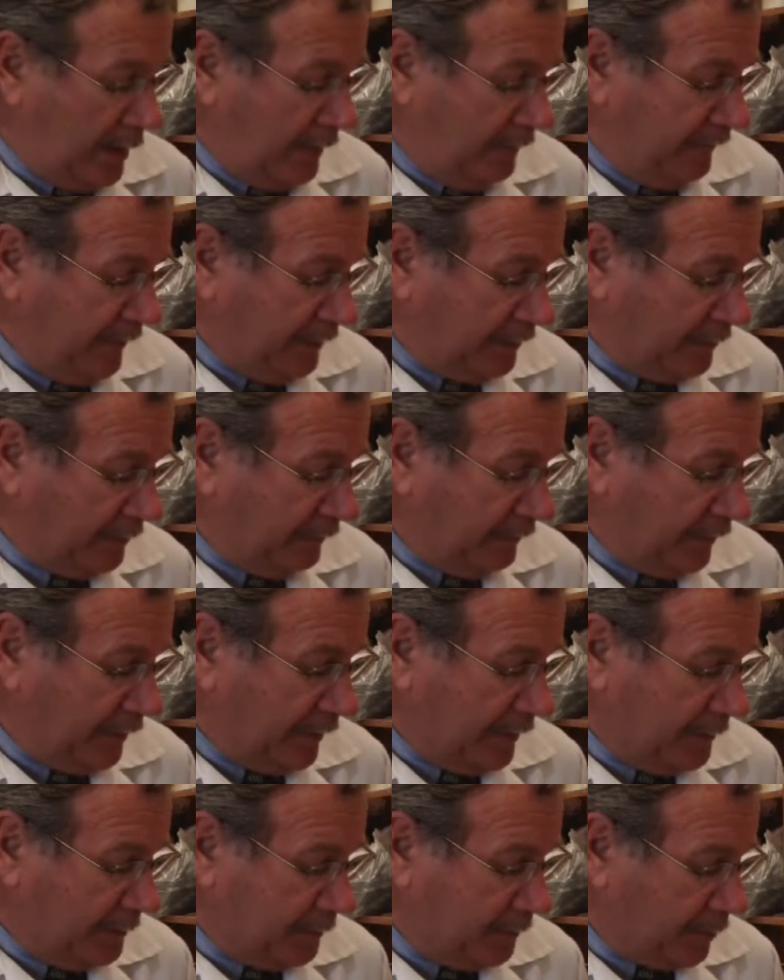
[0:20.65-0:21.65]

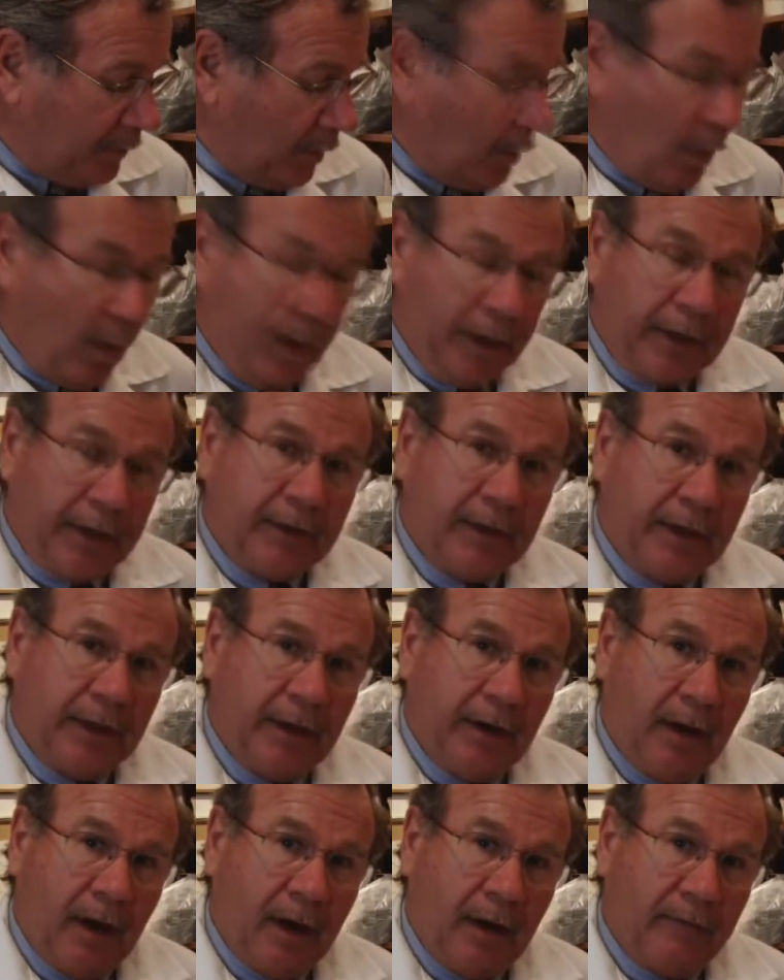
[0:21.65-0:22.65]
effectively wanting to
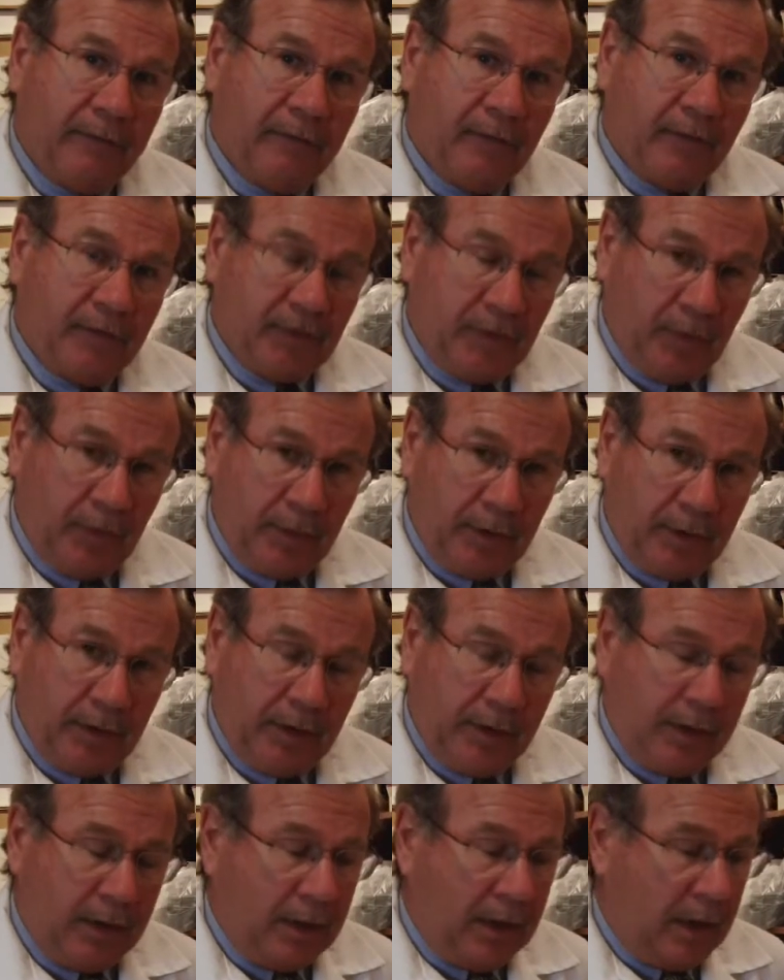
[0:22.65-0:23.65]
get off
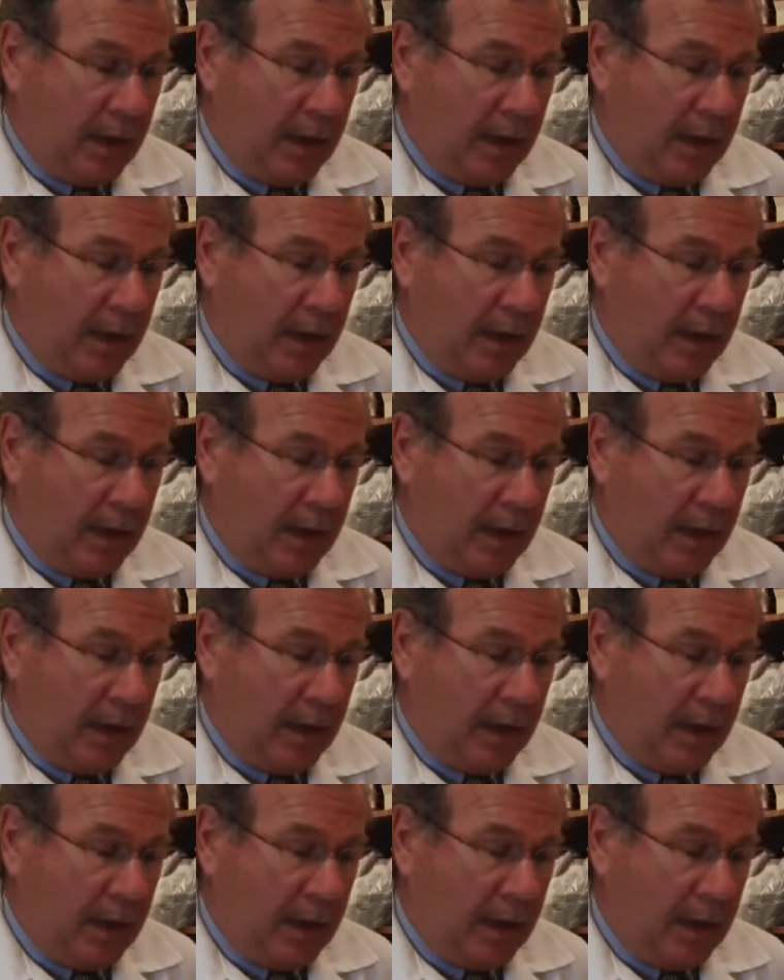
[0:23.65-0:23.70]
sooner,